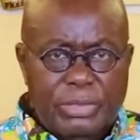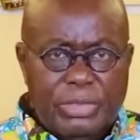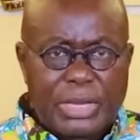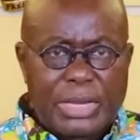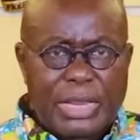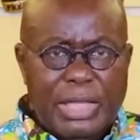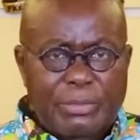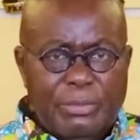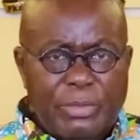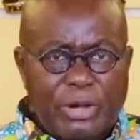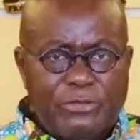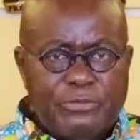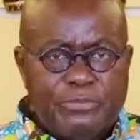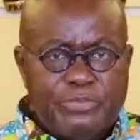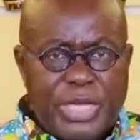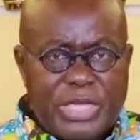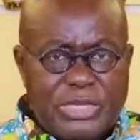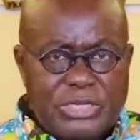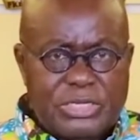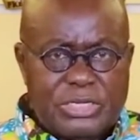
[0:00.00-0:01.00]
The number
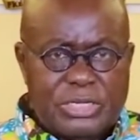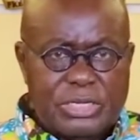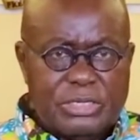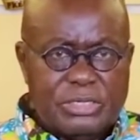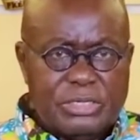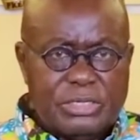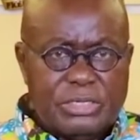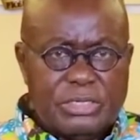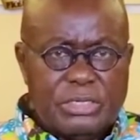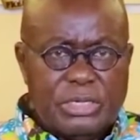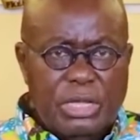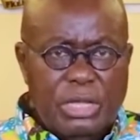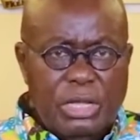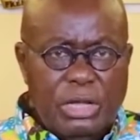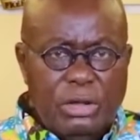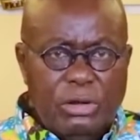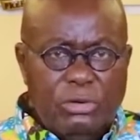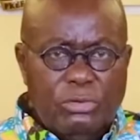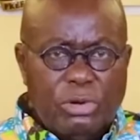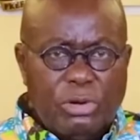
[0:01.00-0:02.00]
of patients
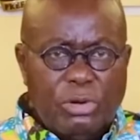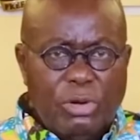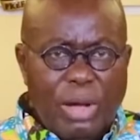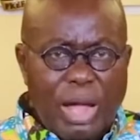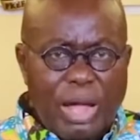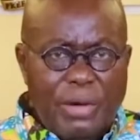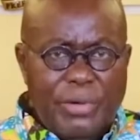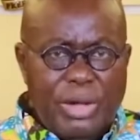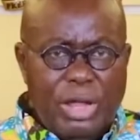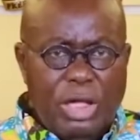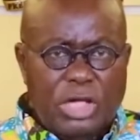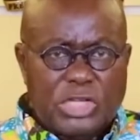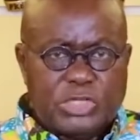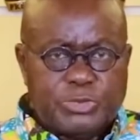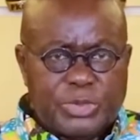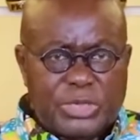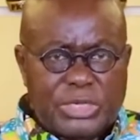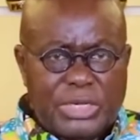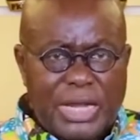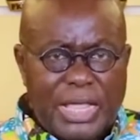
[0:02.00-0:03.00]
requiring
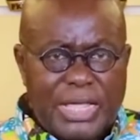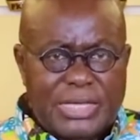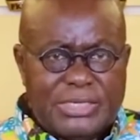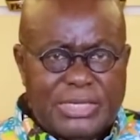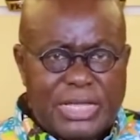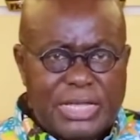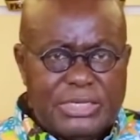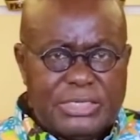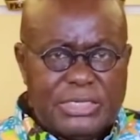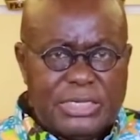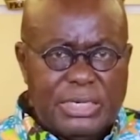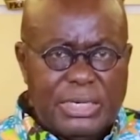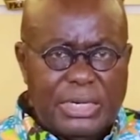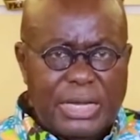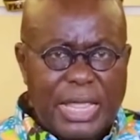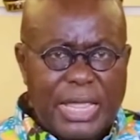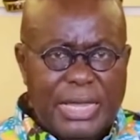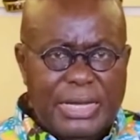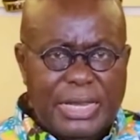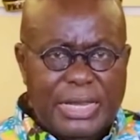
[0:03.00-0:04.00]

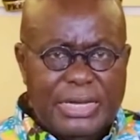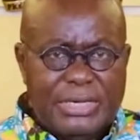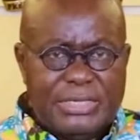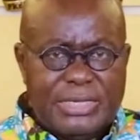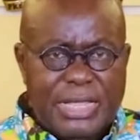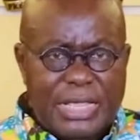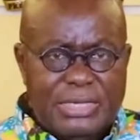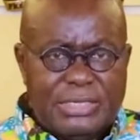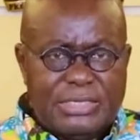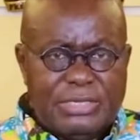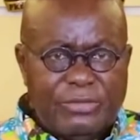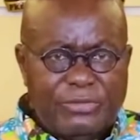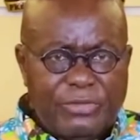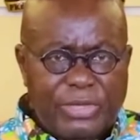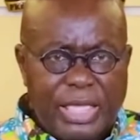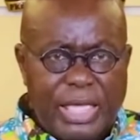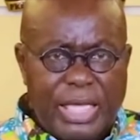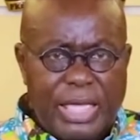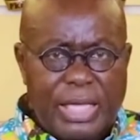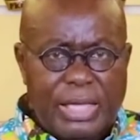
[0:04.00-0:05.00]
hospitalization and
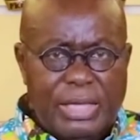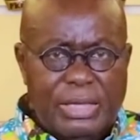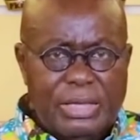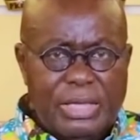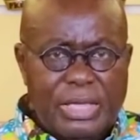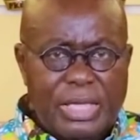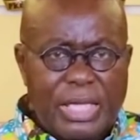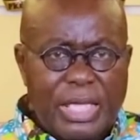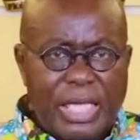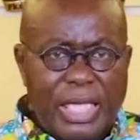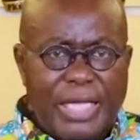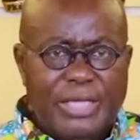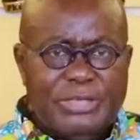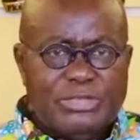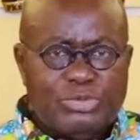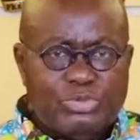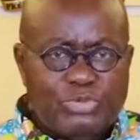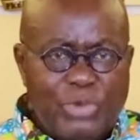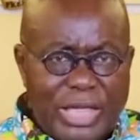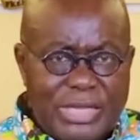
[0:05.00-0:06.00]
intensive care
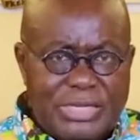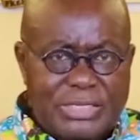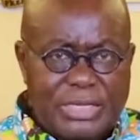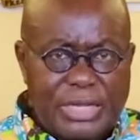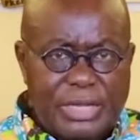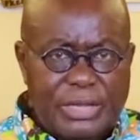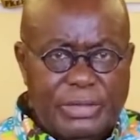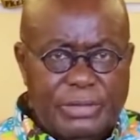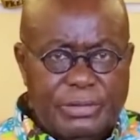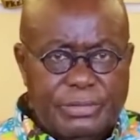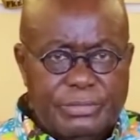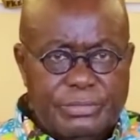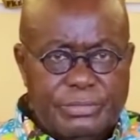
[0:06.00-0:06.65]
is rising.